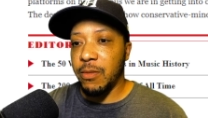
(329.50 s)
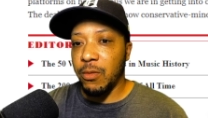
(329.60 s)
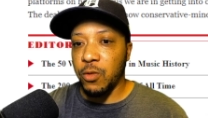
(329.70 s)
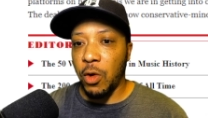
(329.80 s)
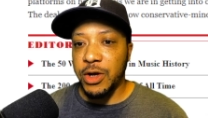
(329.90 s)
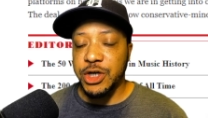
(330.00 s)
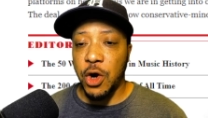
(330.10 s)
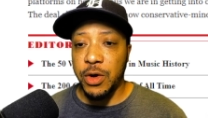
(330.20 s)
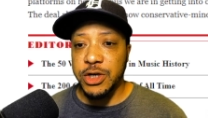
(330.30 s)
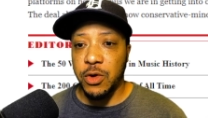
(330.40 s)
Rolling
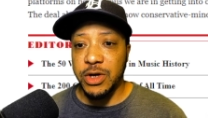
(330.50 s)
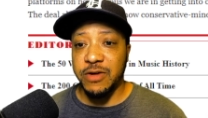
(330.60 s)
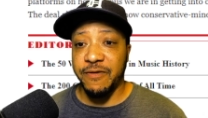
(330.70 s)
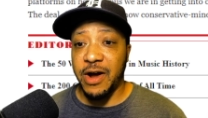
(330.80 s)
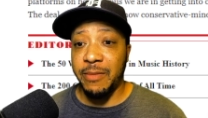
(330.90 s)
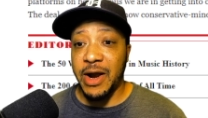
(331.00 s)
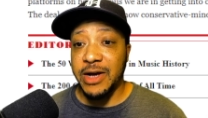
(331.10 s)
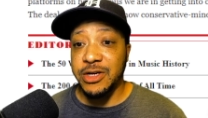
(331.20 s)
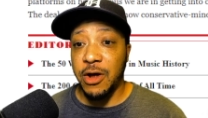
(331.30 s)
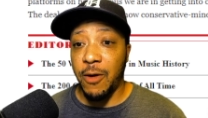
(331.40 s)
Stone is going to frame it
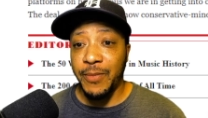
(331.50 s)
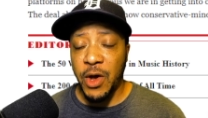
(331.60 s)
as though,